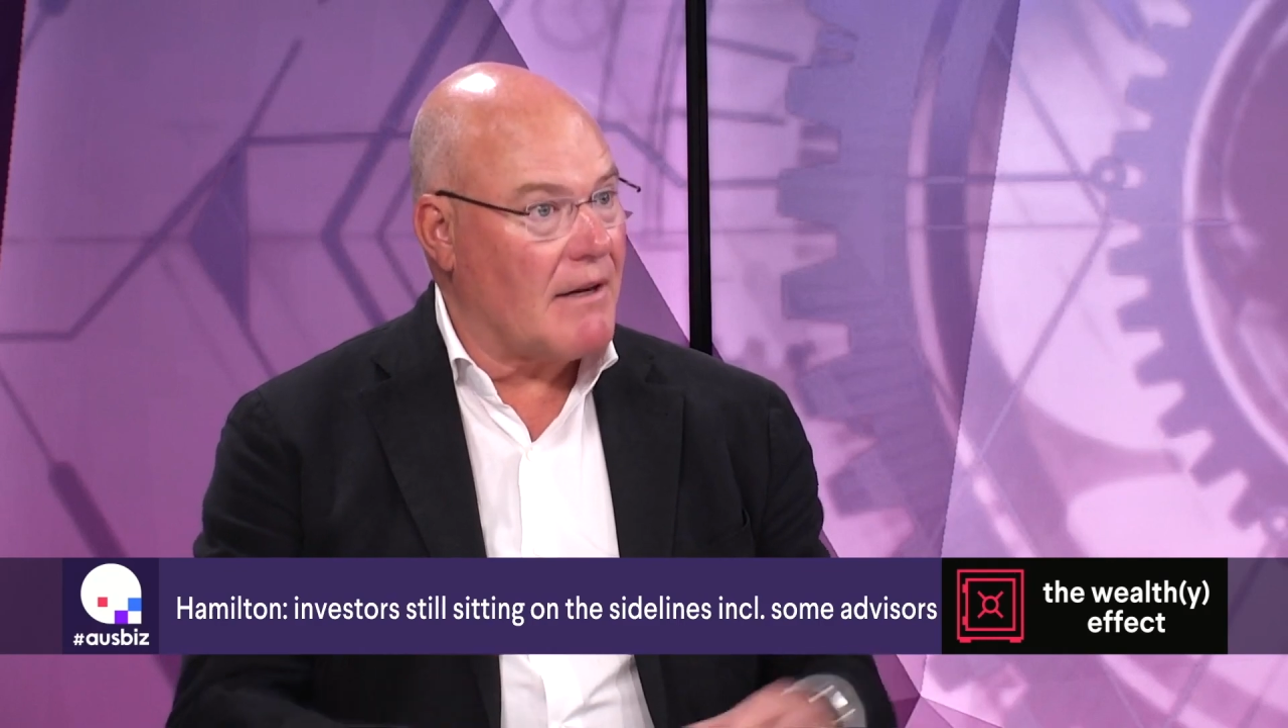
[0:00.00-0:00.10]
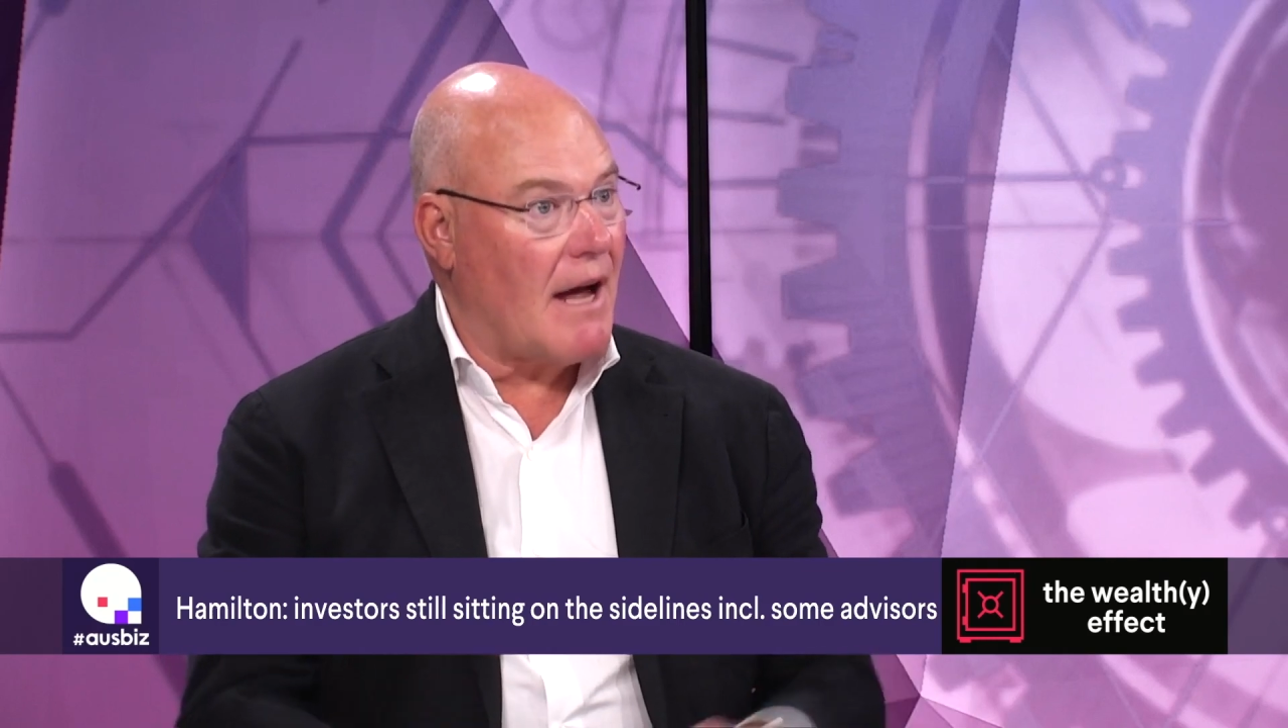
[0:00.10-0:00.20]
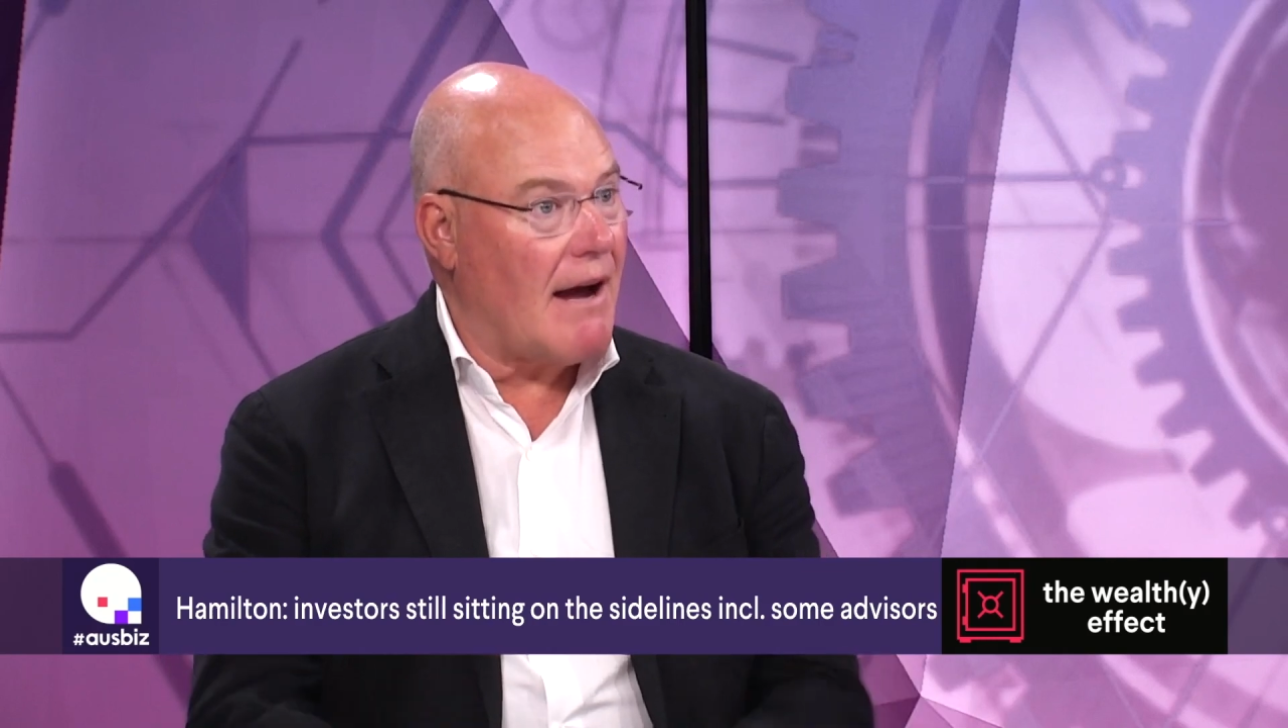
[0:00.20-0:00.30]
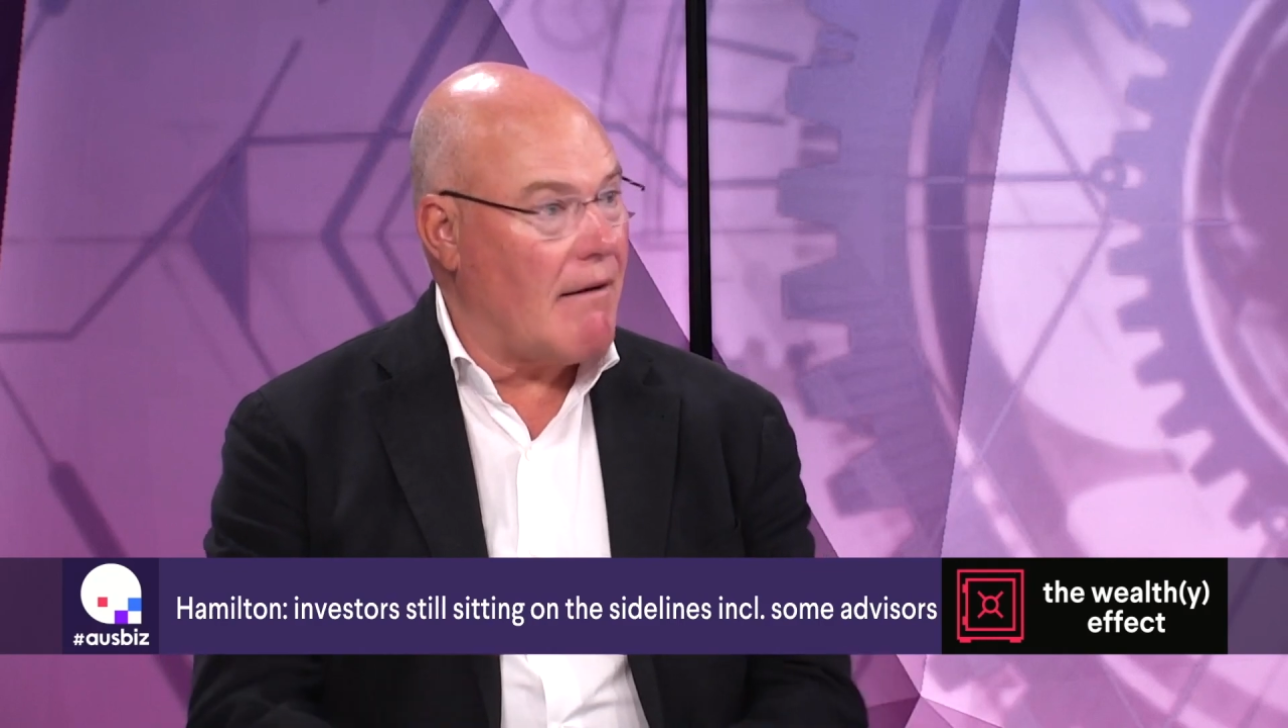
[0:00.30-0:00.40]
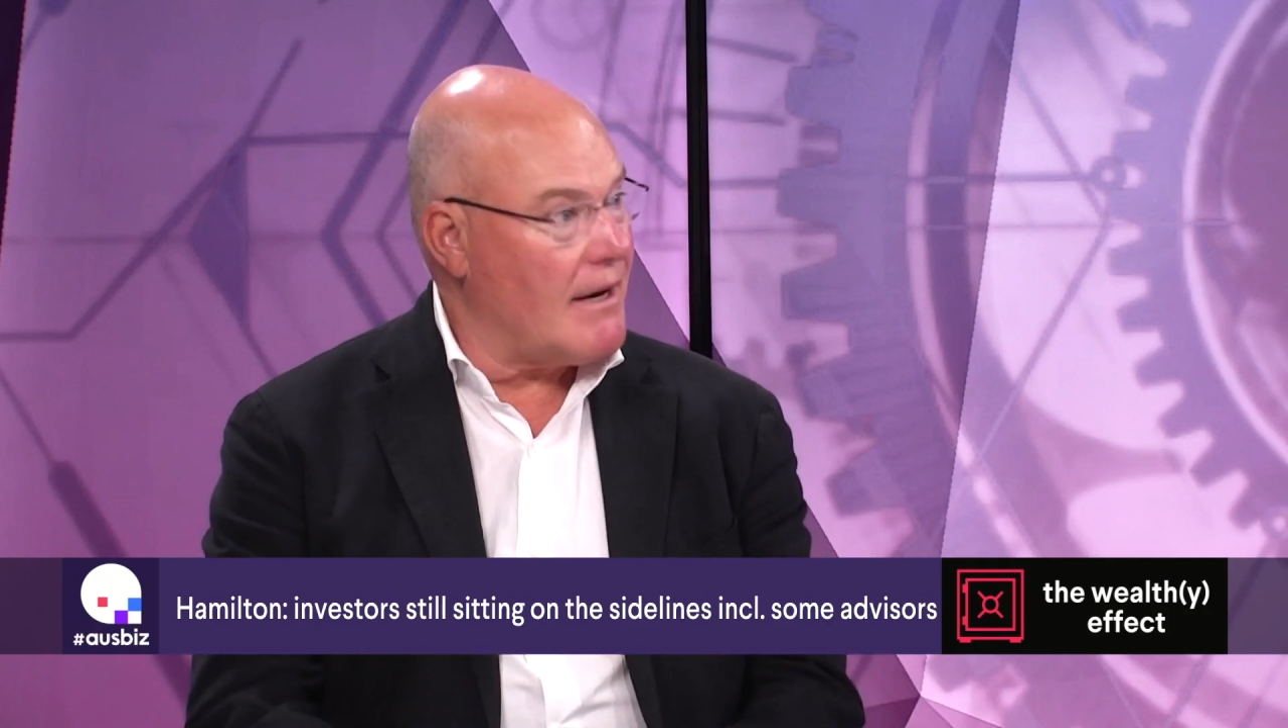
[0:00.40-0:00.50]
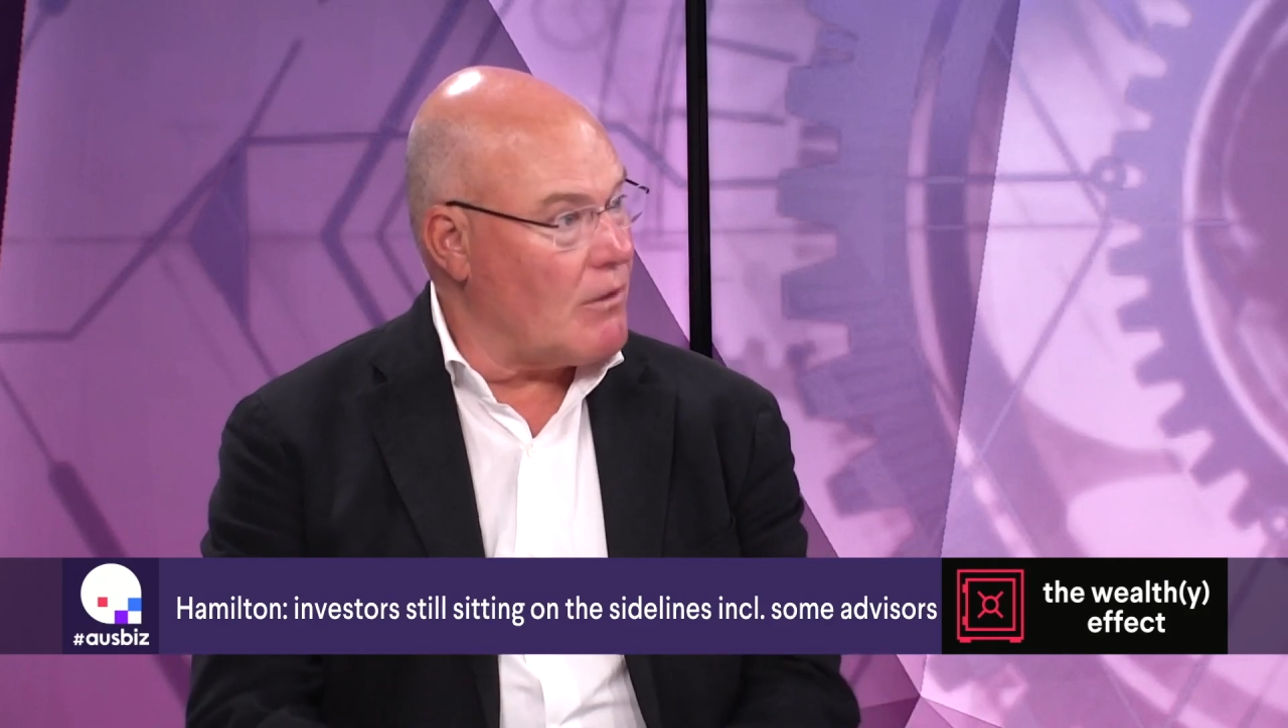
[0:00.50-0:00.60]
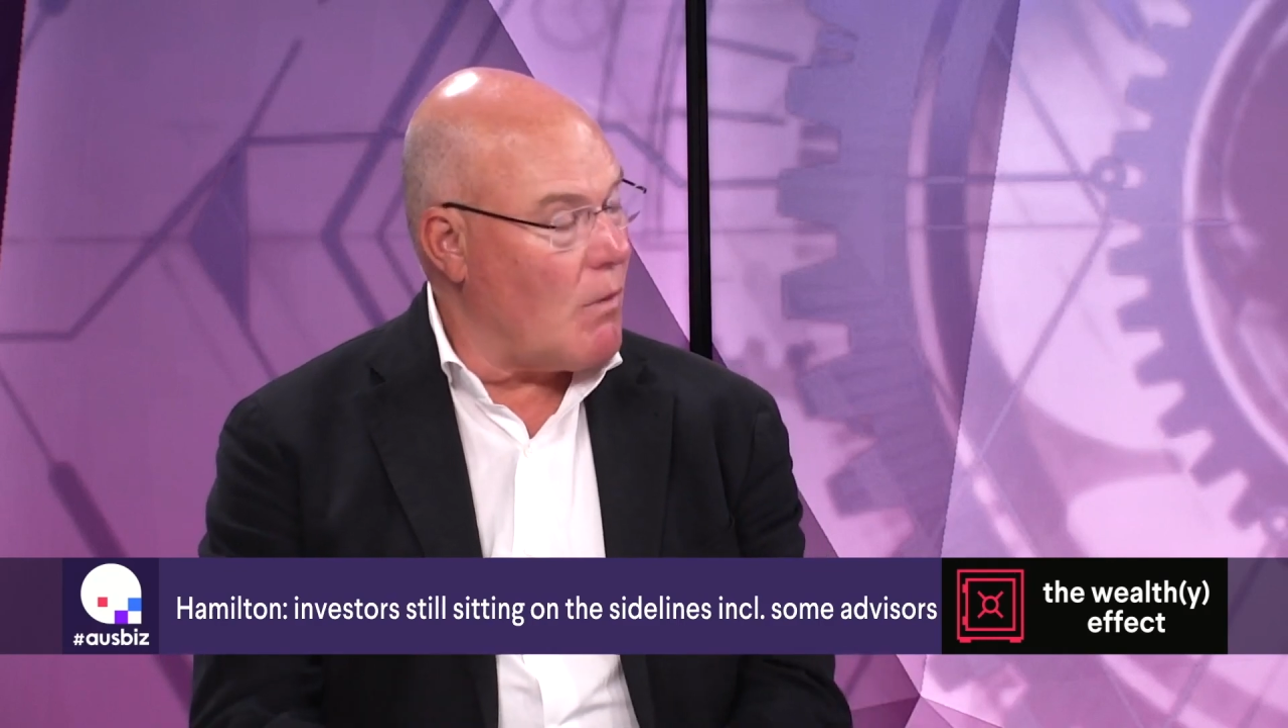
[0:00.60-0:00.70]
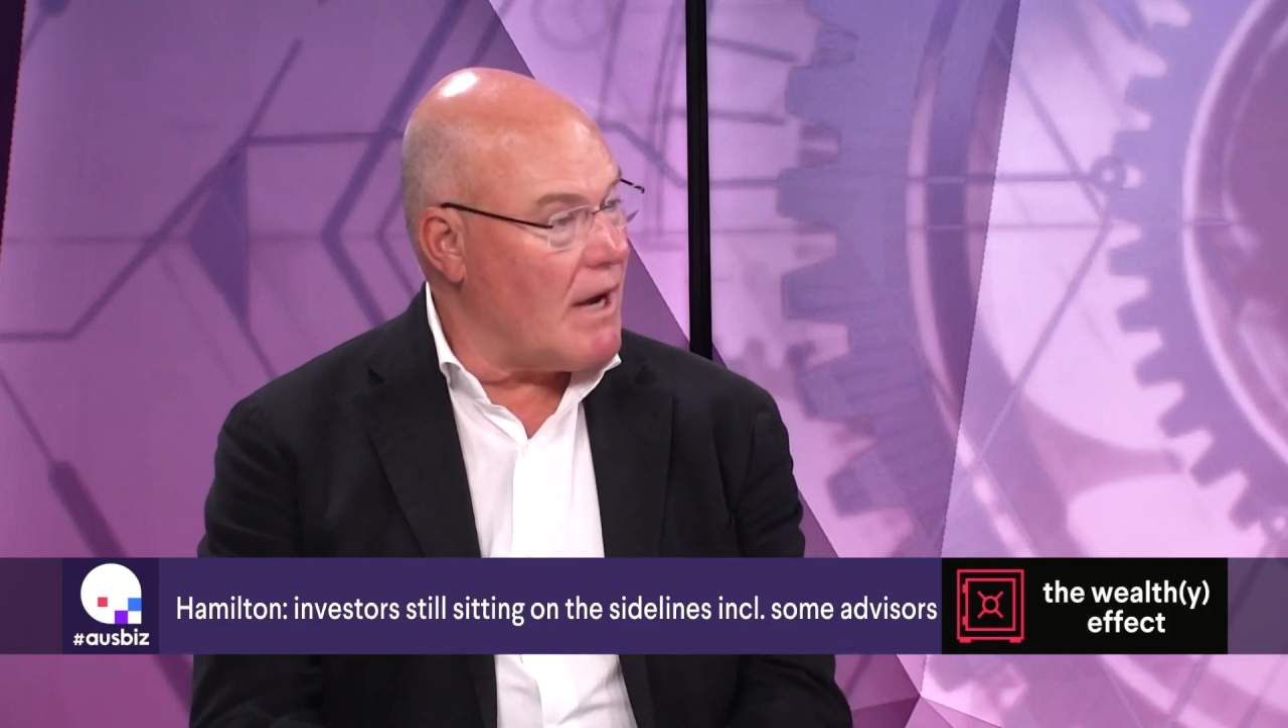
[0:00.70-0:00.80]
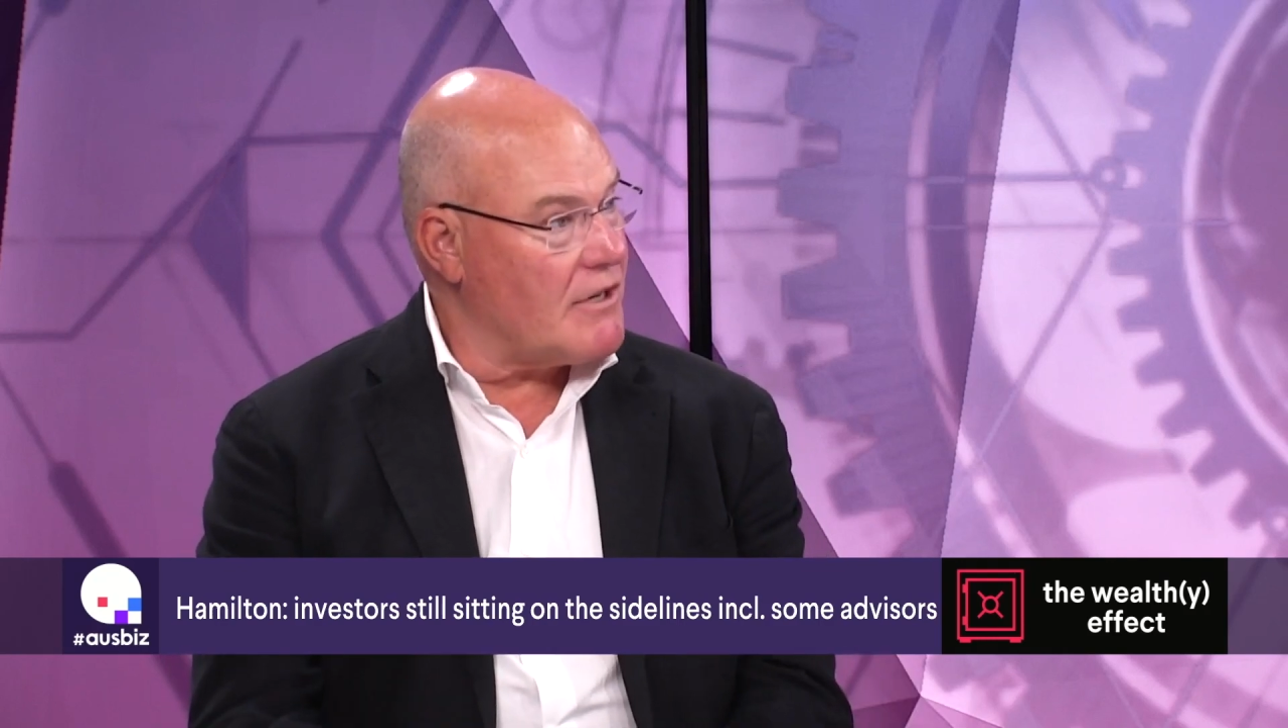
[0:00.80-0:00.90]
underweight